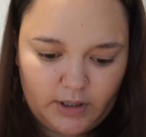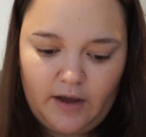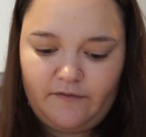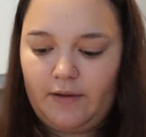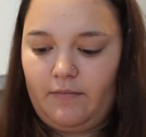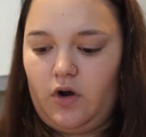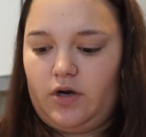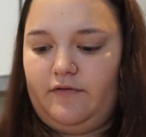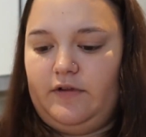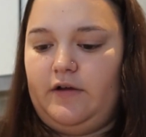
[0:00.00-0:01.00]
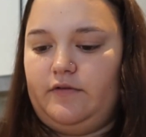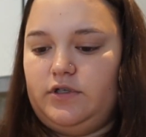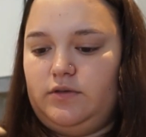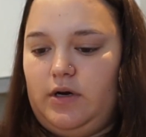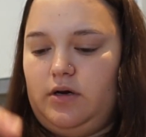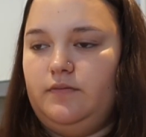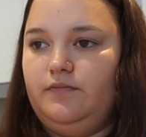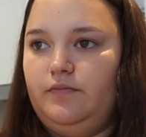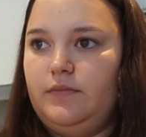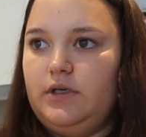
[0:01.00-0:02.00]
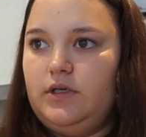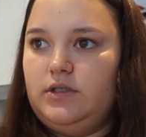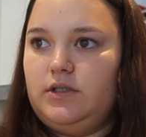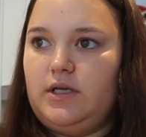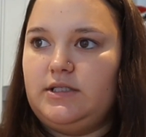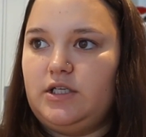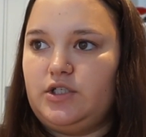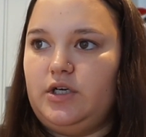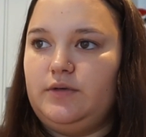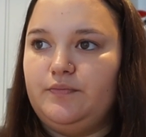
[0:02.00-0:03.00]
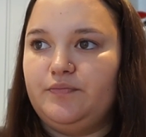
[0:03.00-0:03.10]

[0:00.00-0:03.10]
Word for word: cafe mocha flavor as well. So that sounds good.